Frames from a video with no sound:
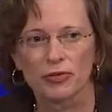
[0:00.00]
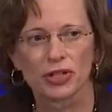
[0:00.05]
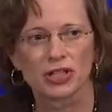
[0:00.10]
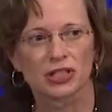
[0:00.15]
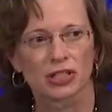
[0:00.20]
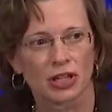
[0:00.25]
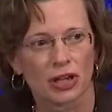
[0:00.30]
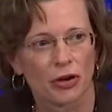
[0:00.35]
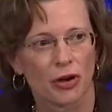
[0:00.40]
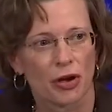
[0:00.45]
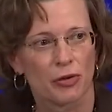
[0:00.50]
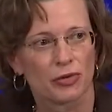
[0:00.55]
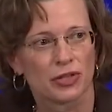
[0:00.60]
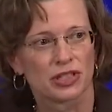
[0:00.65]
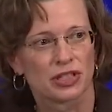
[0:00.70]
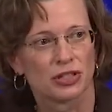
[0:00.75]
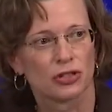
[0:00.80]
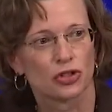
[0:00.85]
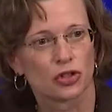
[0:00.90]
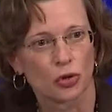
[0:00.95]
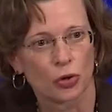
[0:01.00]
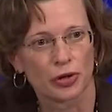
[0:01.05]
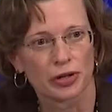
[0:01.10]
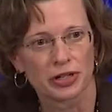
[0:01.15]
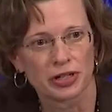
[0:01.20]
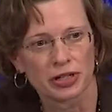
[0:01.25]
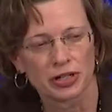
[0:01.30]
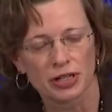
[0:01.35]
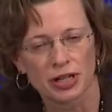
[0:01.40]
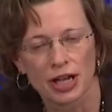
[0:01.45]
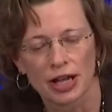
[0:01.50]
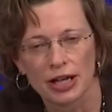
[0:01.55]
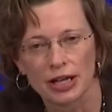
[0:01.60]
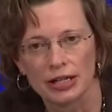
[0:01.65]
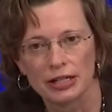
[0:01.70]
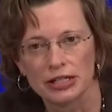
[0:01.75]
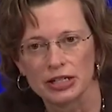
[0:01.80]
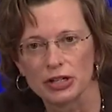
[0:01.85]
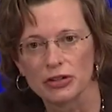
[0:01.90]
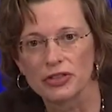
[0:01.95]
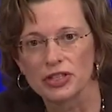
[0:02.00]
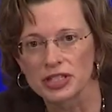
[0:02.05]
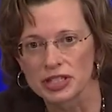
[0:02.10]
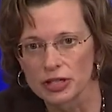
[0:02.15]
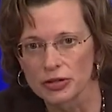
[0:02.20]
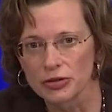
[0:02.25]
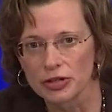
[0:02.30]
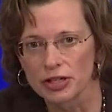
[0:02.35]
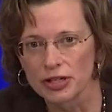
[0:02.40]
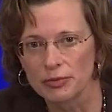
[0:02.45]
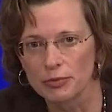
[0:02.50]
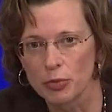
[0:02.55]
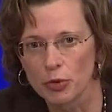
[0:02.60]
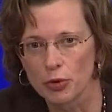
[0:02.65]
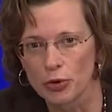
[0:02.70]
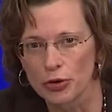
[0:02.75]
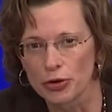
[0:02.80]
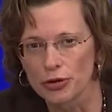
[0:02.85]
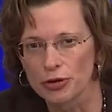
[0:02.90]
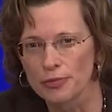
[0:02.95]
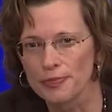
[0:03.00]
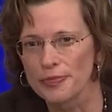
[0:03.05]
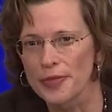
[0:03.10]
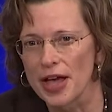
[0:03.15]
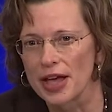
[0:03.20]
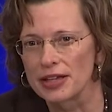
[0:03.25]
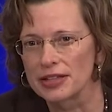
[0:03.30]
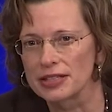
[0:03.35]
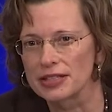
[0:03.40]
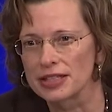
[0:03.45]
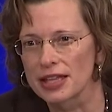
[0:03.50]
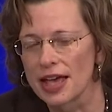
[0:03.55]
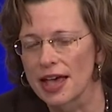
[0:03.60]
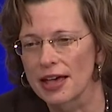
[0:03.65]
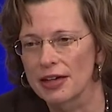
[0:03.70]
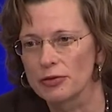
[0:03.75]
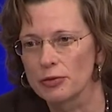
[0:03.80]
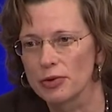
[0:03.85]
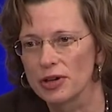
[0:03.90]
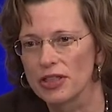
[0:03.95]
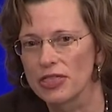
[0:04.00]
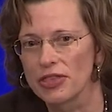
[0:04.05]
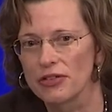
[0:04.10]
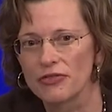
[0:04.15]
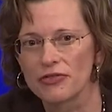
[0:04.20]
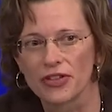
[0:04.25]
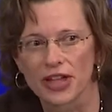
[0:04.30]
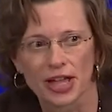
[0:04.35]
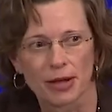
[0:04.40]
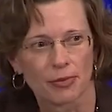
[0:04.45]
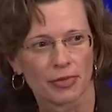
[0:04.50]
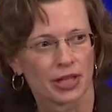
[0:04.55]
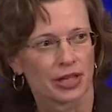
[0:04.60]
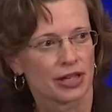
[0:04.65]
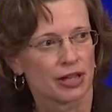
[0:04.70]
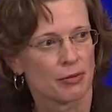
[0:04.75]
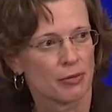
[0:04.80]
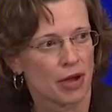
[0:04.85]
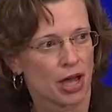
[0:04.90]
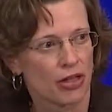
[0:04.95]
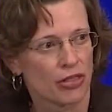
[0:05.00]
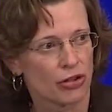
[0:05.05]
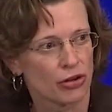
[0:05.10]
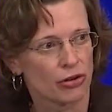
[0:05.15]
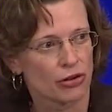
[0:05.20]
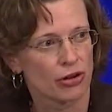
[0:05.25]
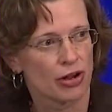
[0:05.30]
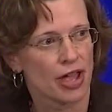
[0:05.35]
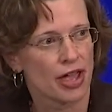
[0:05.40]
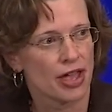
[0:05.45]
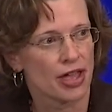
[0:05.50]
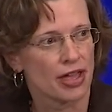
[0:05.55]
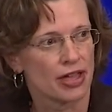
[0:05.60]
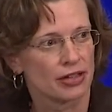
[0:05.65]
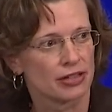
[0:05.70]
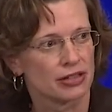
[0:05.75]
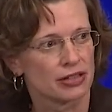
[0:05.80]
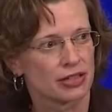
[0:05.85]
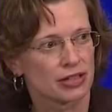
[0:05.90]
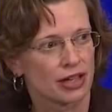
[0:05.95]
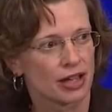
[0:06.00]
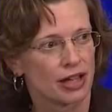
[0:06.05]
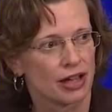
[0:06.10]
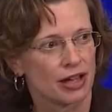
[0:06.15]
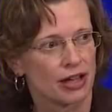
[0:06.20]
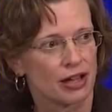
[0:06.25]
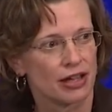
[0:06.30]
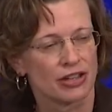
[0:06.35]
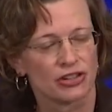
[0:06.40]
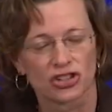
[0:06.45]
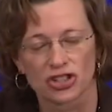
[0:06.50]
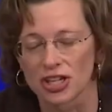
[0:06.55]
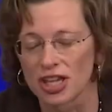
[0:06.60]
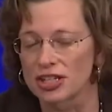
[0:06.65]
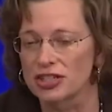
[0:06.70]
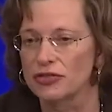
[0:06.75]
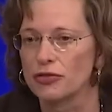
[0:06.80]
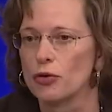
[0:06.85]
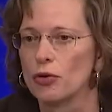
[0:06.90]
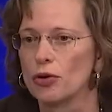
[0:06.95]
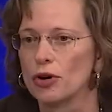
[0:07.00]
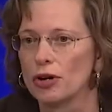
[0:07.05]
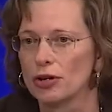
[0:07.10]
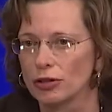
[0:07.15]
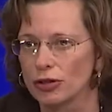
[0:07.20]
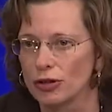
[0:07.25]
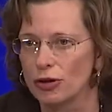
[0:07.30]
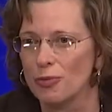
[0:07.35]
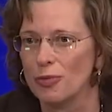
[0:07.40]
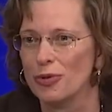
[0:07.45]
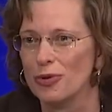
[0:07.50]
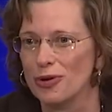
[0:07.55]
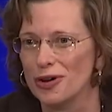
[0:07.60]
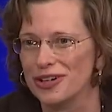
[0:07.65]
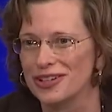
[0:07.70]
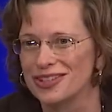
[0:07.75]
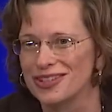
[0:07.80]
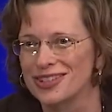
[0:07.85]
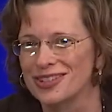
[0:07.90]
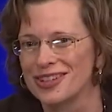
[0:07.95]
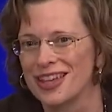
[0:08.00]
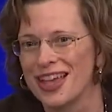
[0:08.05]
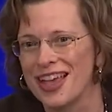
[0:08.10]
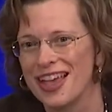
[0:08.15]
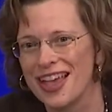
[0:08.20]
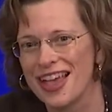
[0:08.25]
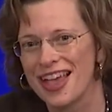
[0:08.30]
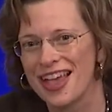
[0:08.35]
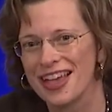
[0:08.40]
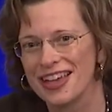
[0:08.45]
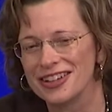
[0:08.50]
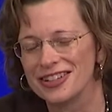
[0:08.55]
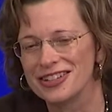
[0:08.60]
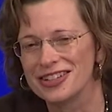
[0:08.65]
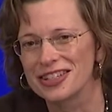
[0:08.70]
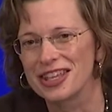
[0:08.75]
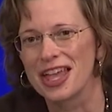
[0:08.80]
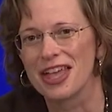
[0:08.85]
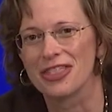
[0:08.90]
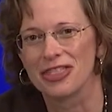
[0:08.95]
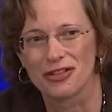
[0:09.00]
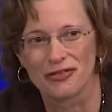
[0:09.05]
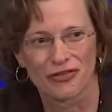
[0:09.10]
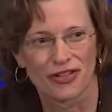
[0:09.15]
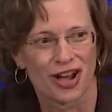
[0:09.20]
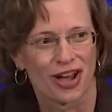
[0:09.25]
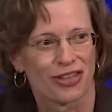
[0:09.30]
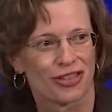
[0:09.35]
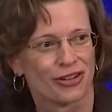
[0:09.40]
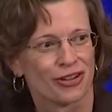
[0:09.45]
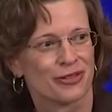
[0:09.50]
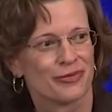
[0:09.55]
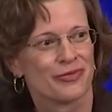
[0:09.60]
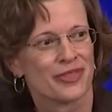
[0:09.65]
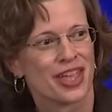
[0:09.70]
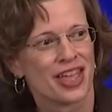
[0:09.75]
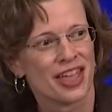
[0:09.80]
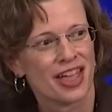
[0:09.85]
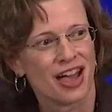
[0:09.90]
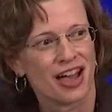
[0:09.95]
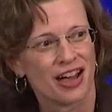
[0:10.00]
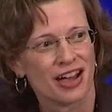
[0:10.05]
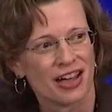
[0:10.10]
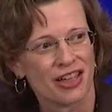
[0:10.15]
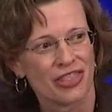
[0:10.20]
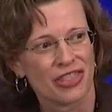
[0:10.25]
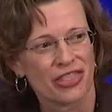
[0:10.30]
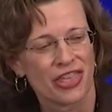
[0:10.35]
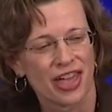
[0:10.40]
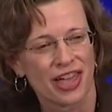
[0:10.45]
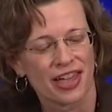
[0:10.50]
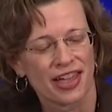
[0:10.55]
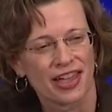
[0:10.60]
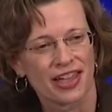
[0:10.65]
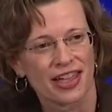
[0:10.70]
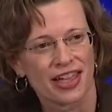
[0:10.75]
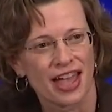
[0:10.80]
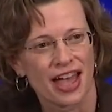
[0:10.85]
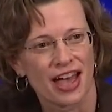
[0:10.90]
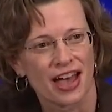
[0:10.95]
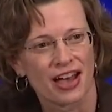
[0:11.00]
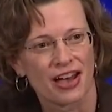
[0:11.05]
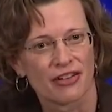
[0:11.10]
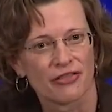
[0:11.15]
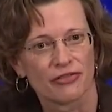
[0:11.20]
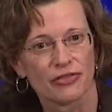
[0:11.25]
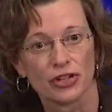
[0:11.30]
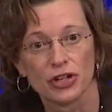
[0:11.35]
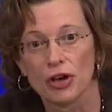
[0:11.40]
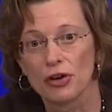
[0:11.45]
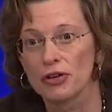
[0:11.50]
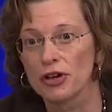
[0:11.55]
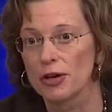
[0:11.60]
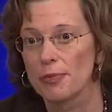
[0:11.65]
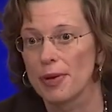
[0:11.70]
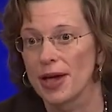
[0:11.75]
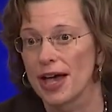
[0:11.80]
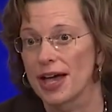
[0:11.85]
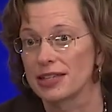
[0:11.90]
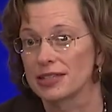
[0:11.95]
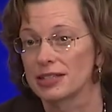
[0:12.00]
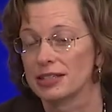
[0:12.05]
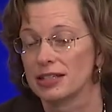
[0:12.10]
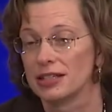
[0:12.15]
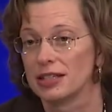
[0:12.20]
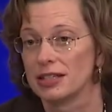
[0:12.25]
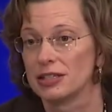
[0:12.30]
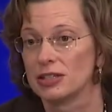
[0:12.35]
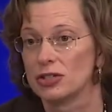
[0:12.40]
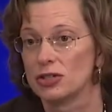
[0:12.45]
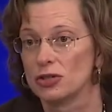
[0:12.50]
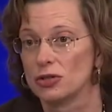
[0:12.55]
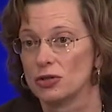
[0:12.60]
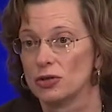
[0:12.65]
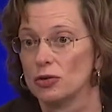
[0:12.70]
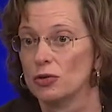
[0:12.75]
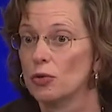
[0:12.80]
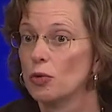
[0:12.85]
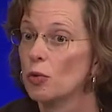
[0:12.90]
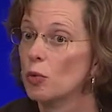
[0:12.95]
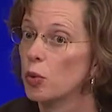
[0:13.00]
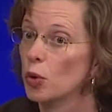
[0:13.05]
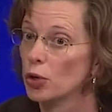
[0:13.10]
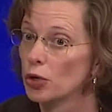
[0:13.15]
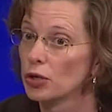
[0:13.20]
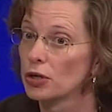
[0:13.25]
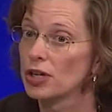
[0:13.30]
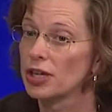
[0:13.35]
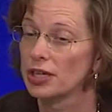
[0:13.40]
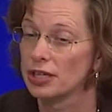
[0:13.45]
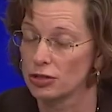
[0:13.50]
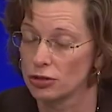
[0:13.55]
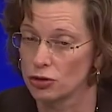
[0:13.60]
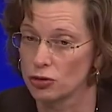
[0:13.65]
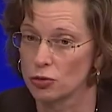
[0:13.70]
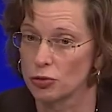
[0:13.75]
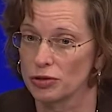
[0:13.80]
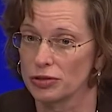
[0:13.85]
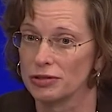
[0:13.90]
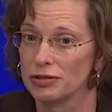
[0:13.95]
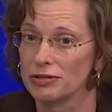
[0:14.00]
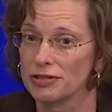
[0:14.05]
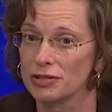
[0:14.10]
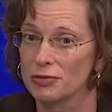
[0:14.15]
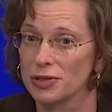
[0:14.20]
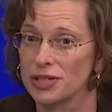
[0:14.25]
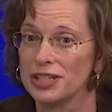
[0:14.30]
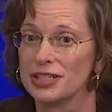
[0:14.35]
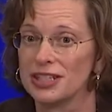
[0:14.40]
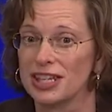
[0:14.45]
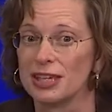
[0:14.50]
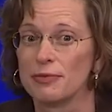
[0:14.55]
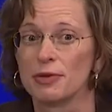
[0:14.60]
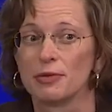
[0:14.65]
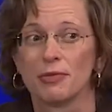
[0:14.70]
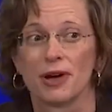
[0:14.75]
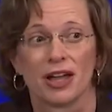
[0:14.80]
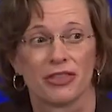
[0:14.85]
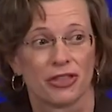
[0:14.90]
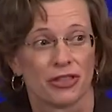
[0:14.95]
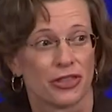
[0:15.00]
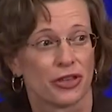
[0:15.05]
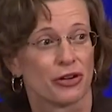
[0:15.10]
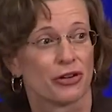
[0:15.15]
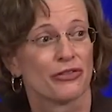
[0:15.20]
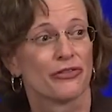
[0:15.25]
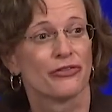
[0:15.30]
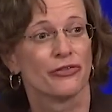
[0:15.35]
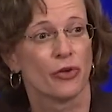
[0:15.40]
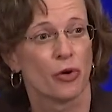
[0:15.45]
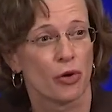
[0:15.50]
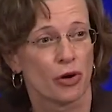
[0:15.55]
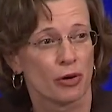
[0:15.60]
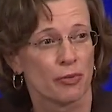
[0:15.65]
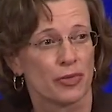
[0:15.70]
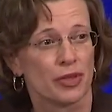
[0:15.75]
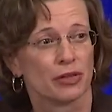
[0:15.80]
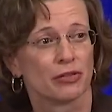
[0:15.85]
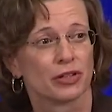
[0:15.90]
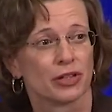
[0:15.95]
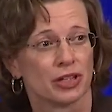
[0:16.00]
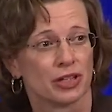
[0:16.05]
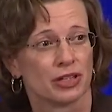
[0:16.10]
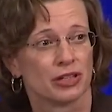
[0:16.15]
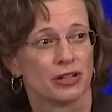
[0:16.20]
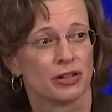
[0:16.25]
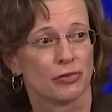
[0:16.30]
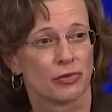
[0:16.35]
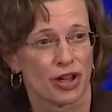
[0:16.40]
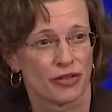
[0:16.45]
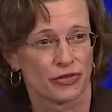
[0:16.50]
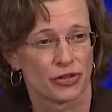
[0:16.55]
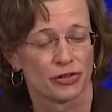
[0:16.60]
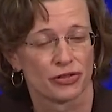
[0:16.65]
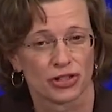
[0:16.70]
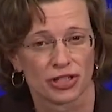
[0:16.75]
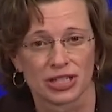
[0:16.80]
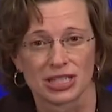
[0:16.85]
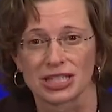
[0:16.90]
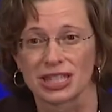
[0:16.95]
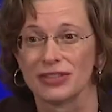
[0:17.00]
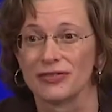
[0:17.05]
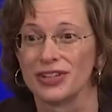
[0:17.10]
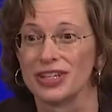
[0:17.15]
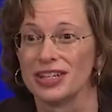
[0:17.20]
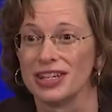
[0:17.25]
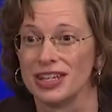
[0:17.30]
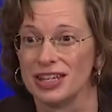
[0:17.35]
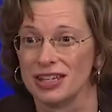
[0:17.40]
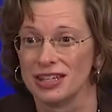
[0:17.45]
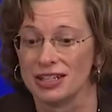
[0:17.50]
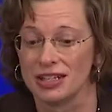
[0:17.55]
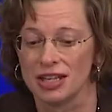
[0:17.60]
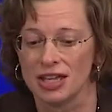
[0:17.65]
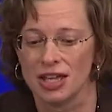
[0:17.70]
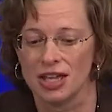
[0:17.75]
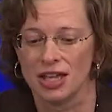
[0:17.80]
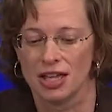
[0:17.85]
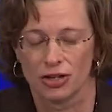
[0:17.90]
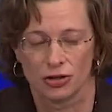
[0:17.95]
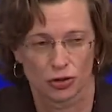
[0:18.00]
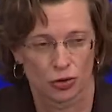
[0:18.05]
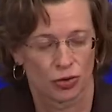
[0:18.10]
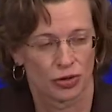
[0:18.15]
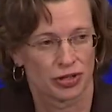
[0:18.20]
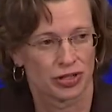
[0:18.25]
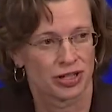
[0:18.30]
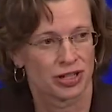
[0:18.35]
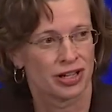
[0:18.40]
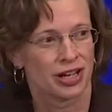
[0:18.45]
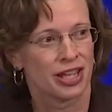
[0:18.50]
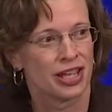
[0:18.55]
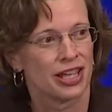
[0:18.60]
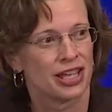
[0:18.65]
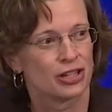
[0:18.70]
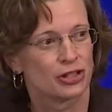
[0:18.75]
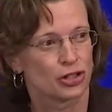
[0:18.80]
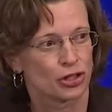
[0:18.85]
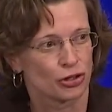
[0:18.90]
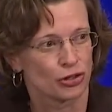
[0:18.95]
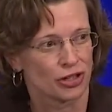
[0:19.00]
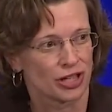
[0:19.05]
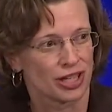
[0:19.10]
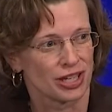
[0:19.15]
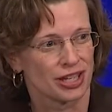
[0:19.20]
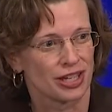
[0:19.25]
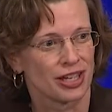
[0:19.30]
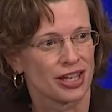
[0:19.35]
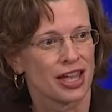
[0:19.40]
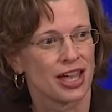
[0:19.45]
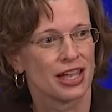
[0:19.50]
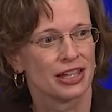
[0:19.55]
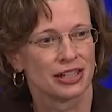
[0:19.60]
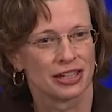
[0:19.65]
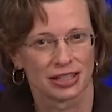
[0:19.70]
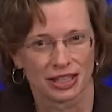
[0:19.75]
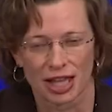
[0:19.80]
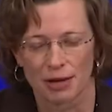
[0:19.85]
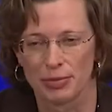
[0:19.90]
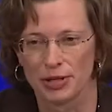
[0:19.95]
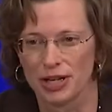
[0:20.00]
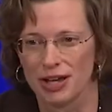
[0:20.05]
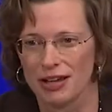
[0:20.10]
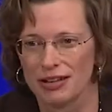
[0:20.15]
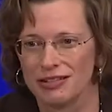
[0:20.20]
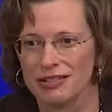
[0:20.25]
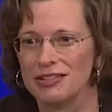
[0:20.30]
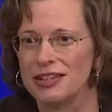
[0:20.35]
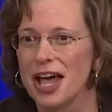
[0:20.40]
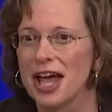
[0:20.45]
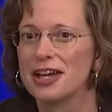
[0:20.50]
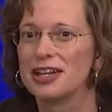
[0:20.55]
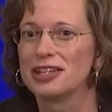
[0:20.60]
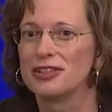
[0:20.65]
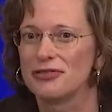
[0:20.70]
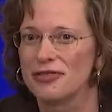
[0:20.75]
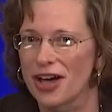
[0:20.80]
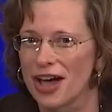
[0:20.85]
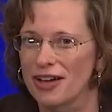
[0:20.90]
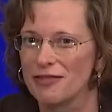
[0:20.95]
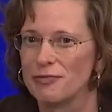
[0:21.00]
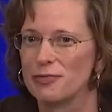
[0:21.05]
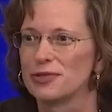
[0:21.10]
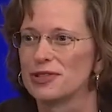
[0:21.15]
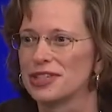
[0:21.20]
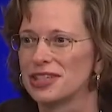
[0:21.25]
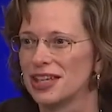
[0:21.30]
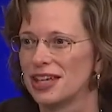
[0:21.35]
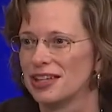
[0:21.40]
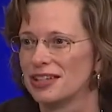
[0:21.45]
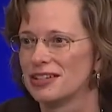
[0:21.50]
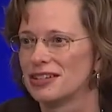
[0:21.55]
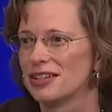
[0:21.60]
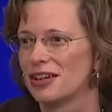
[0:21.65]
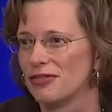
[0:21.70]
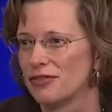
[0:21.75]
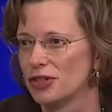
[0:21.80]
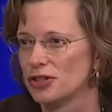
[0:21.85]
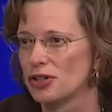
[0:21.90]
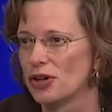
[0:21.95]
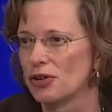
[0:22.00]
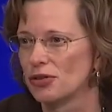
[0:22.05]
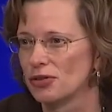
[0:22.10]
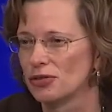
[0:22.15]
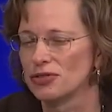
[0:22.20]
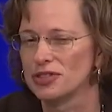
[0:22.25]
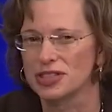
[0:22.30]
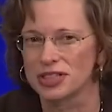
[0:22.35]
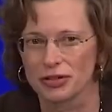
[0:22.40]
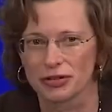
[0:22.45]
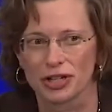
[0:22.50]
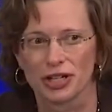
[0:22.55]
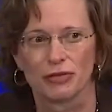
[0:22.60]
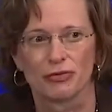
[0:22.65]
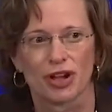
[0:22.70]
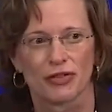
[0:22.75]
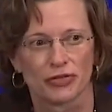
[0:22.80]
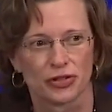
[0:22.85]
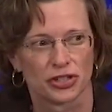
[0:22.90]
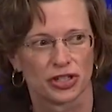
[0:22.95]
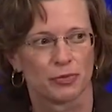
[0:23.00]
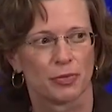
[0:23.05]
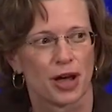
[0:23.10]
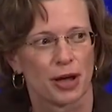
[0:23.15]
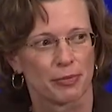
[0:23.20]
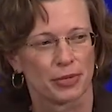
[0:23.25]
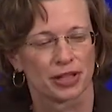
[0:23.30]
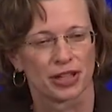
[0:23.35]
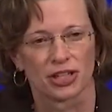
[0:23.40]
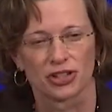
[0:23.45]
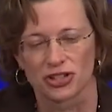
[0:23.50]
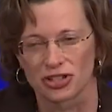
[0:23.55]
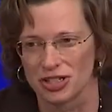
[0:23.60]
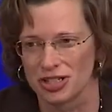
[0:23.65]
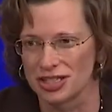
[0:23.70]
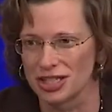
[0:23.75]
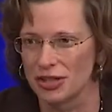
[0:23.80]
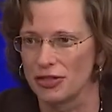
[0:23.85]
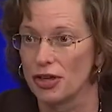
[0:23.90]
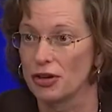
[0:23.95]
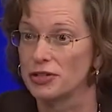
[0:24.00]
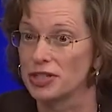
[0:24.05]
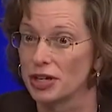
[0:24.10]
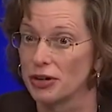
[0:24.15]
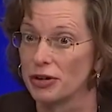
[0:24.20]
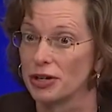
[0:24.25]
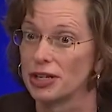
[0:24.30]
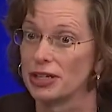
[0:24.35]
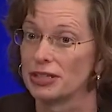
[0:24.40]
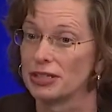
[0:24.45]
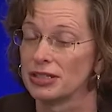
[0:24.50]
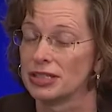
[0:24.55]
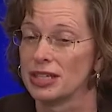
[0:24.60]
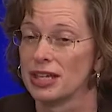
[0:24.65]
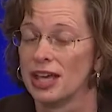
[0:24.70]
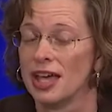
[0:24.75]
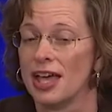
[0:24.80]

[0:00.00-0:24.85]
of weeks ago, I was in Jordan uh, near the Syrian border. I sat with a family, a mother, and uh, and she has four little boys, and and the father. Uh, they have no capacity to work in Jordan, so we need to keep in mind that there are four million refugees living in Jordan, in Turkey, and in Lebanon. 95% of the total Syrian refugee population is in those areas,